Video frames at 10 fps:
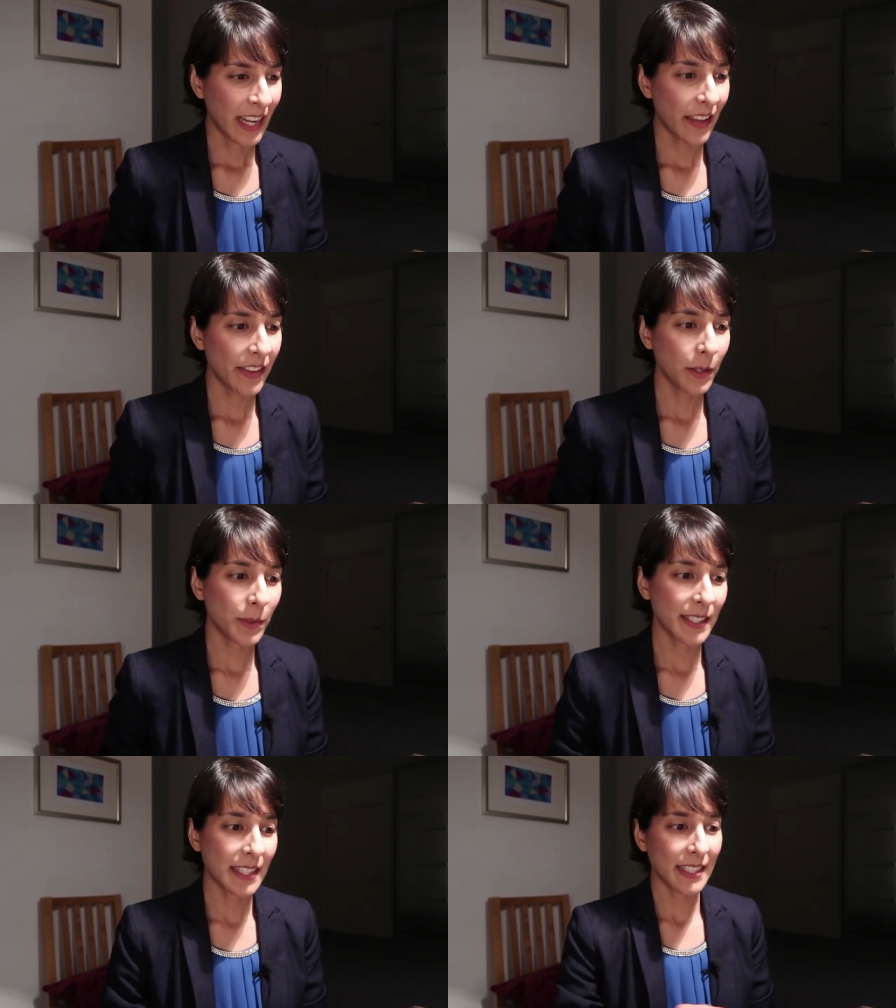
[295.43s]
And then there
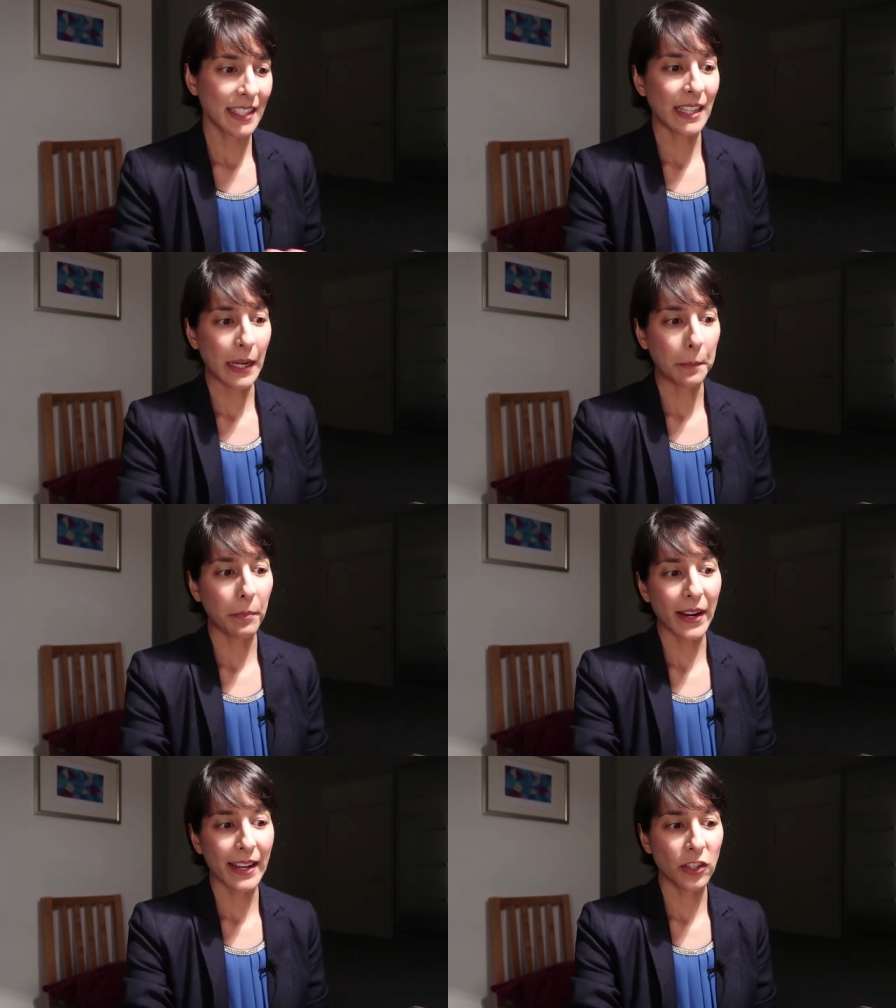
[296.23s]
was Sting,
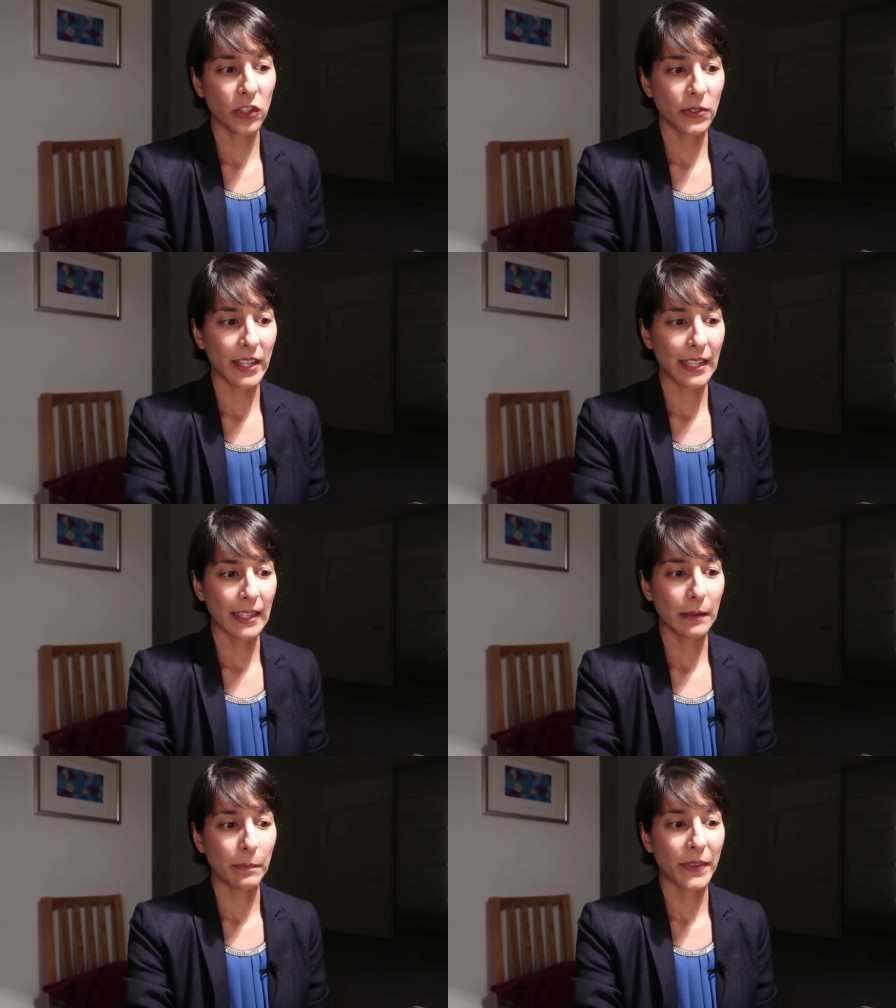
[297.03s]
Brand New
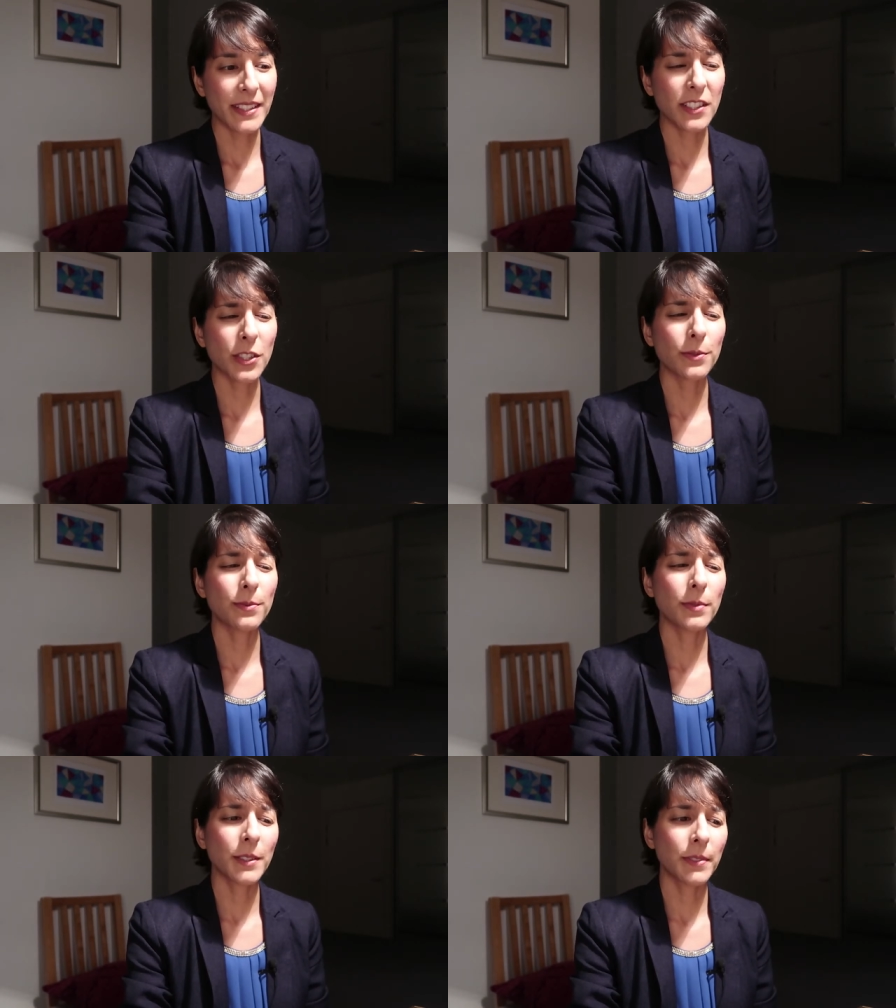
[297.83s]
Day. There's a
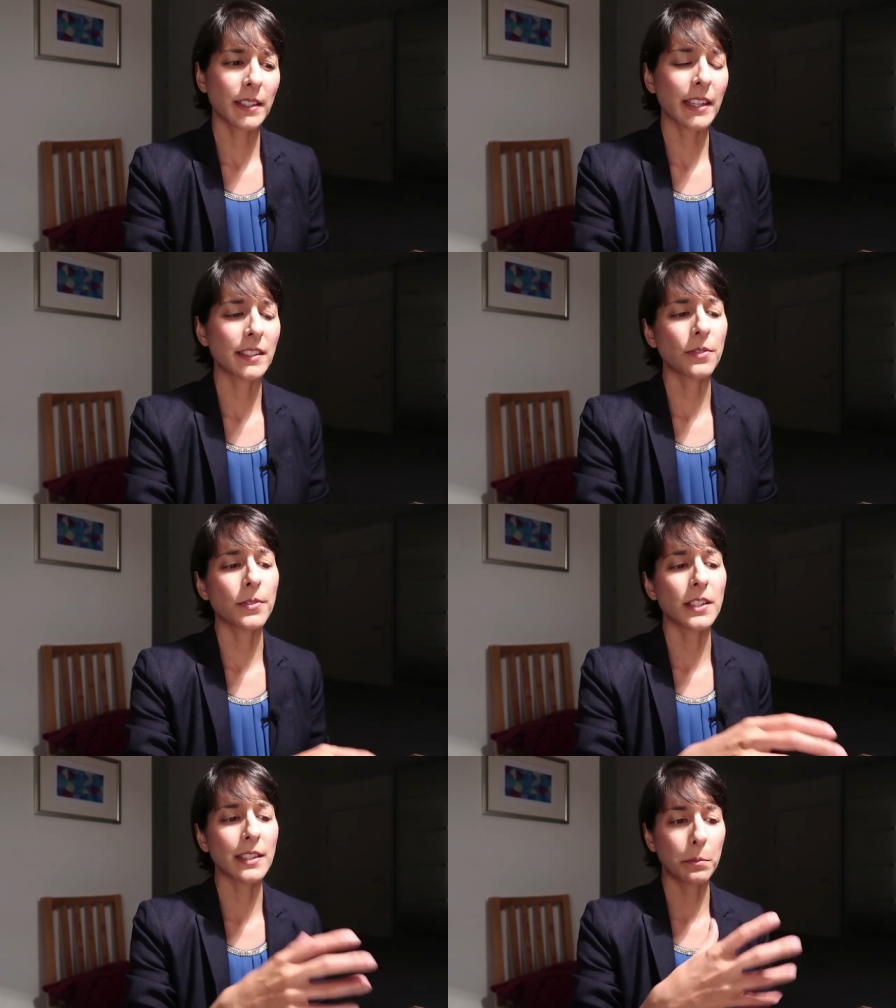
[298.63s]
terrific line. So,
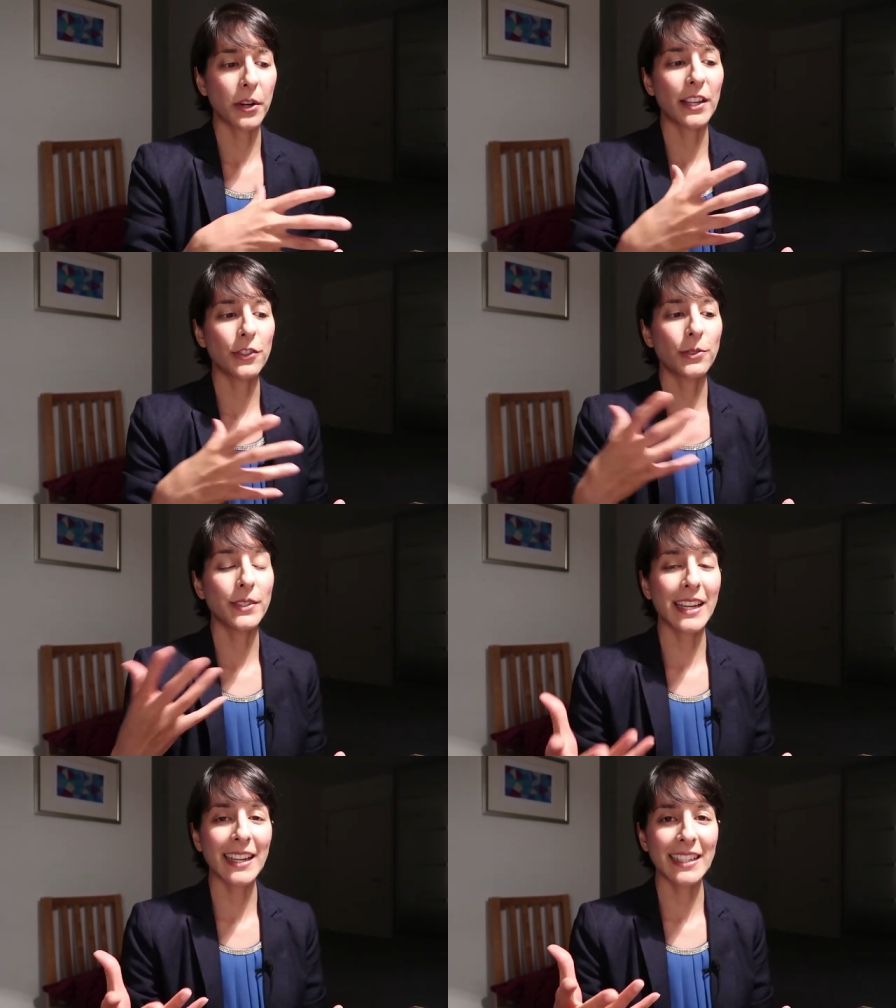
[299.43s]
firstly, Brand New
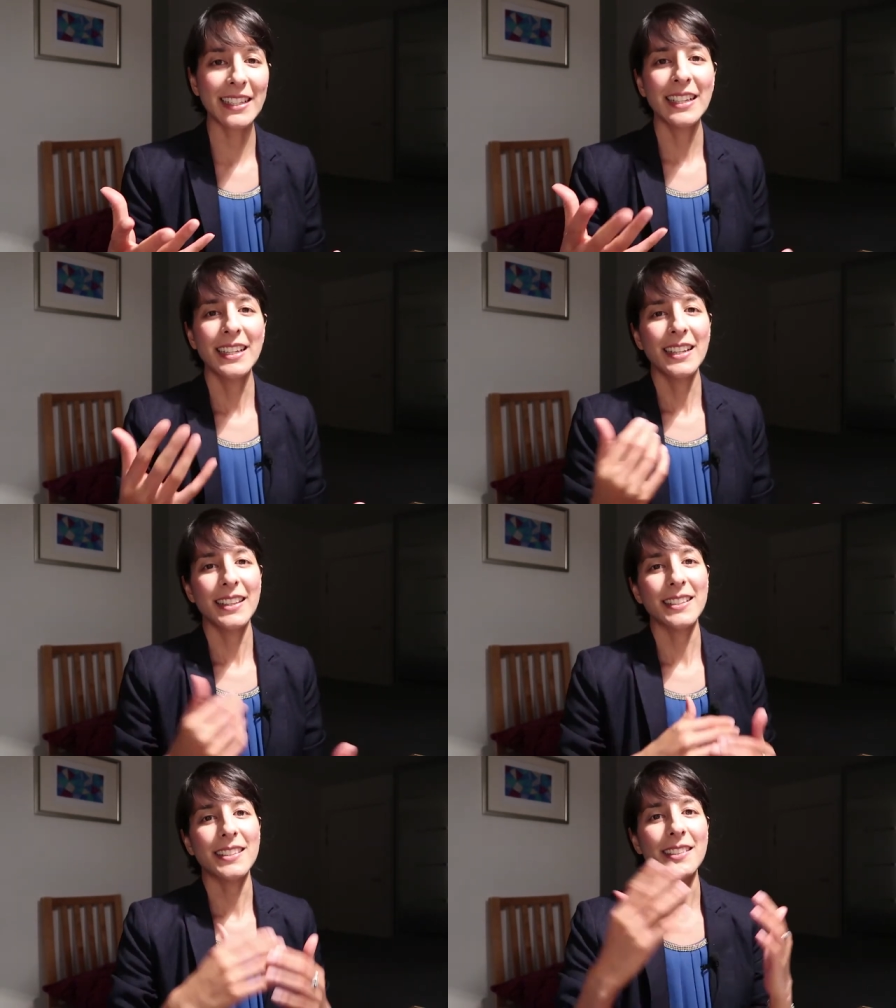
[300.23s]
Day,
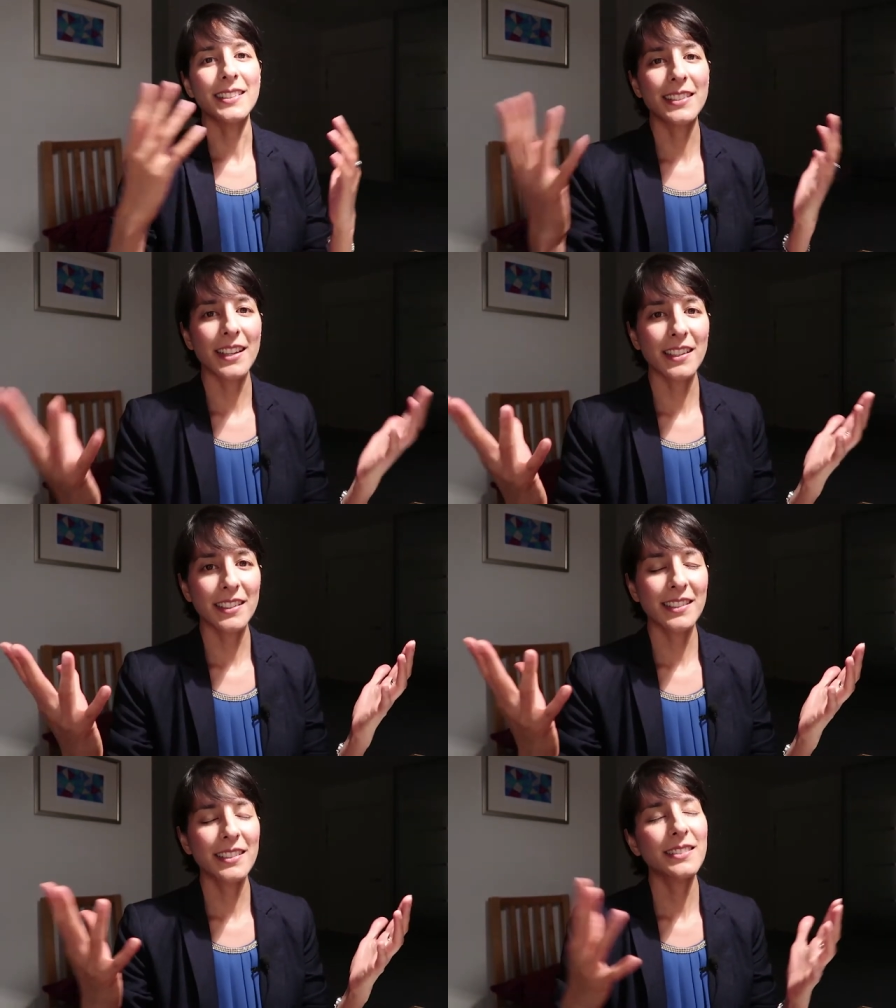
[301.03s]
that's the
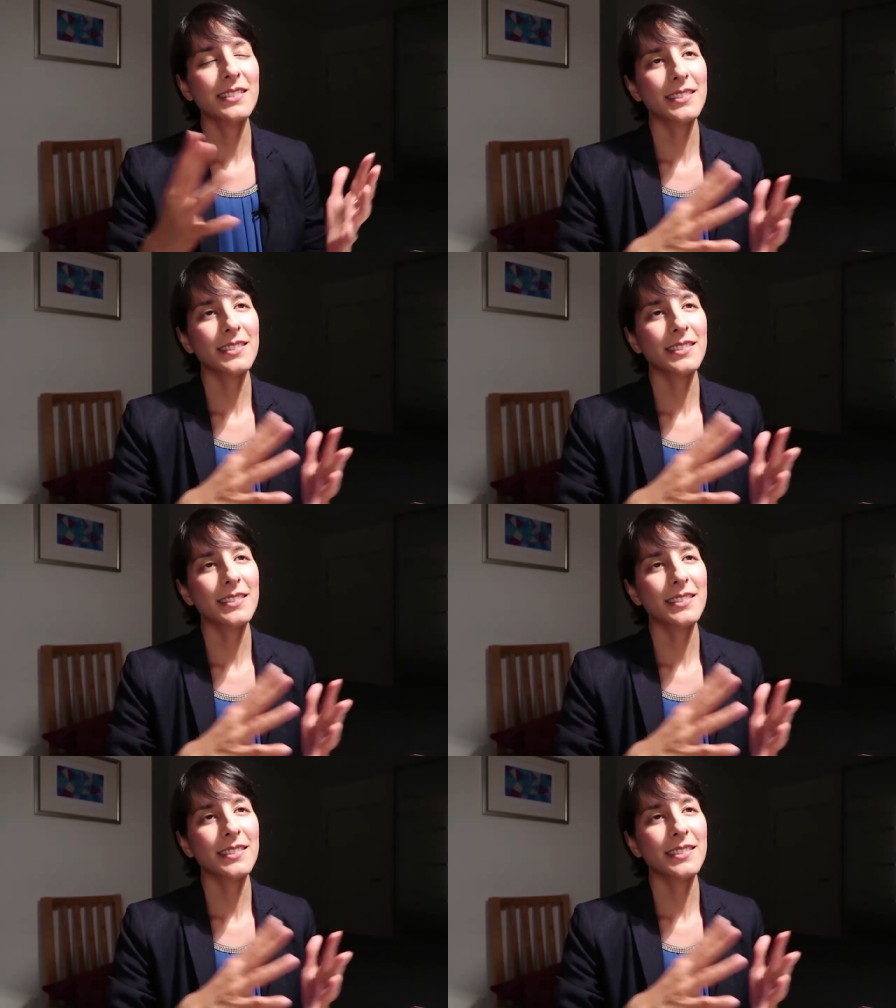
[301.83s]
sun,